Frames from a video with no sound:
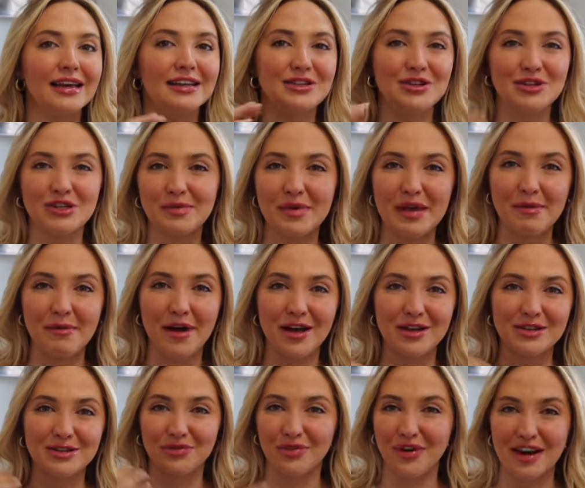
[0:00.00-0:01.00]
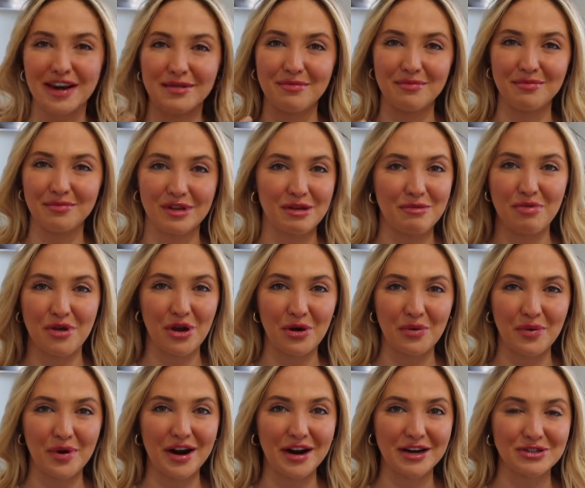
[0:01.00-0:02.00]
do some emails of random computer
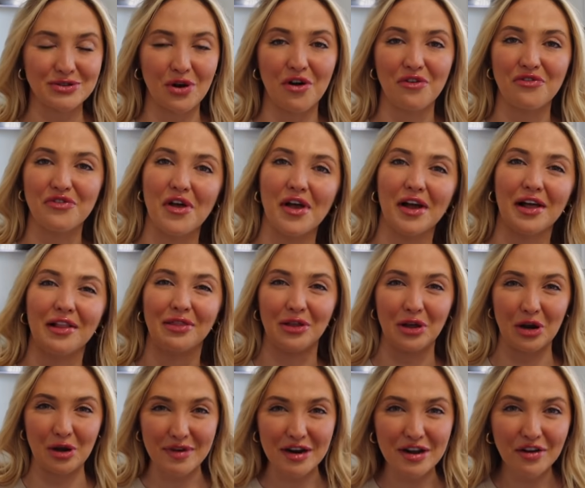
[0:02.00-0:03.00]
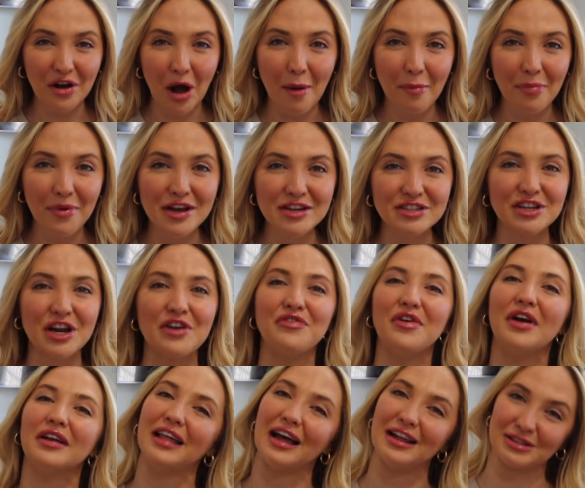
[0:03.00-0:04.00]
work so I'll feel like a little bit accomplished. I
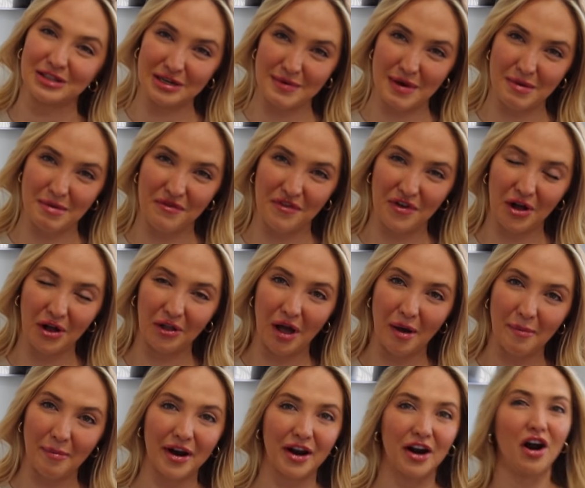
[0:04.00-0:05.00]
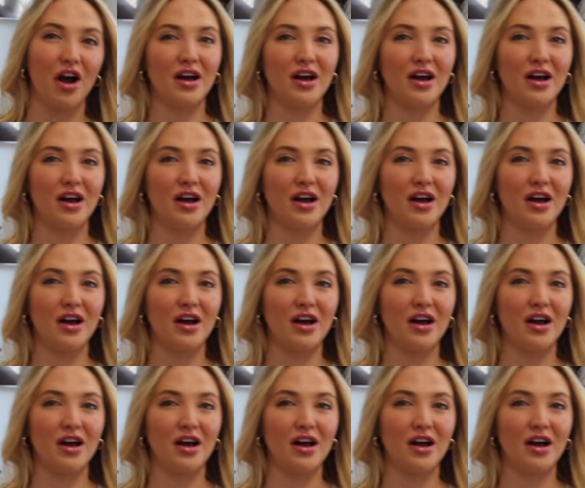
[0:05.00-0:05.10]
feel like that's gonna make me feel a lot better.